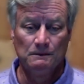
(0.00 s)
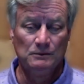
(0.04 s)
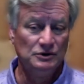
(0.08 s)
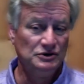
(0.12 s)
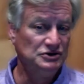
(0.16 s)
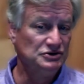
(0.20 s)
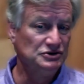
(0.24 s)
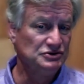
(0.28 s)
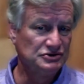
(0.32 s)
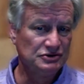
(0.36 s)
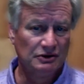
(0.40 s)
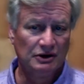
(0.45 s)

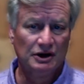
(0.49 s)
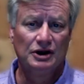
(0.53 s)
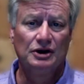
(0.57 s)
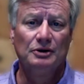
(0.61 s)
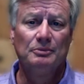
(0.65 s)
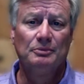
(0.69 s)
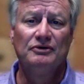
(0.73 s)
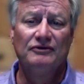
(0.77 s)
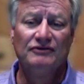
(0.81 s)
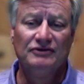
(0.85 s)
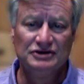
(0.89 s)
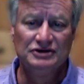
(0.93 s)
User auto
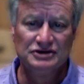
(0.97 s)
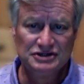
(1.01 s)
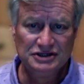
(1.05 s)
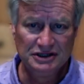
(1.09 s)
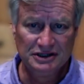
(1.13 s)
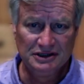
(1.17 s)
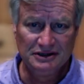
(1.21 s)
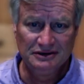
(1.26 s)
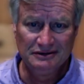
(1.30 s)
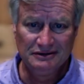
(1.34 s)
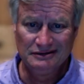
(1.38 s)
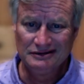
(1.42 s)

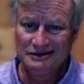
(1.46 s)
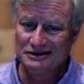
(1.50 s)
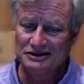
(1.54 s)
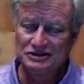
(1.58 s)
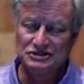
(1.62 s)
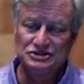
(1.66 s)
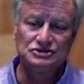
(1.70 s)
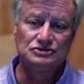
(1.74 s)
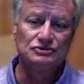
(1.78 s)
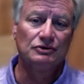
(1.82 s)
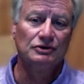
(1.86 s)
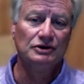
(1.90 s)
provisioning, an
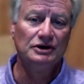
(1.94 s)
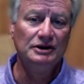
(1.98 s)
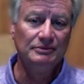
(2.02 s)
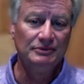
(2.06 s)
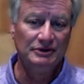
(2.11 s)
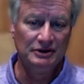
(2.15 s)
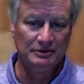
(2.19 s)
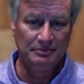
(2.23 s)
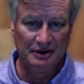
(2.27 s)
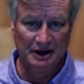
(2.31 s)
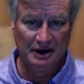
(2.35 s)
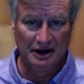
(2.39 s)

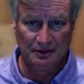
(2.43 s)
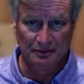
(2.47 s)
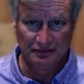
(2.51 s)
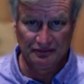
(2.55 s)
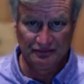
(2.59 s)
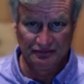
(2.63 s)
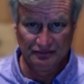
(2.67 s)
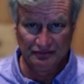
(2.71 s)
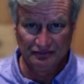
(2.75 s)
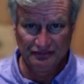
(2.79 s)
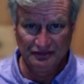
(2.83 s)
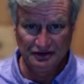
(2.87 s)
extremely
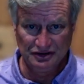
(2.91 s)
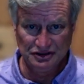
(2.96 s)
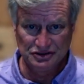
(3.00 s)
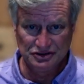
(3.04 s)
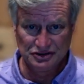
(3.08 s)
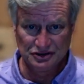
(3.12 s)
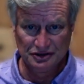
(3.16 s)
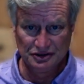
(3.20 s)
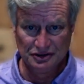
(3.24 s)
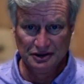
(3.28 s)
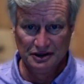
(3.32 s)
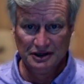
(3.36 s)
powerful
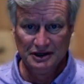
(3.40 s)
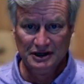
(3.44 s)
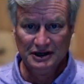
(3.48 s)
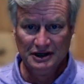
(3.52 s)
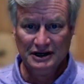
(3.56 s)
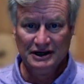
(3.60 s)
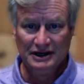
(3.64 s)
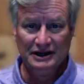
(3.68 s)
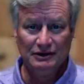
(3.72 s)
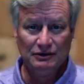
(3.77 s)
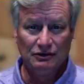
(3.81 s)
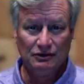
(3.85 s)
feature.
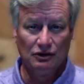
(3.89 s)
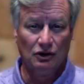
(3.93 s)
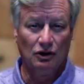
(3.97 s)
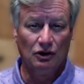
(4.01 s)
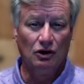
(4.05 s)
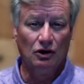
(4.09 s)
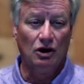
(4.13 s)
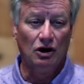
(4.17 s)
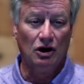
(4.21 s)
It'll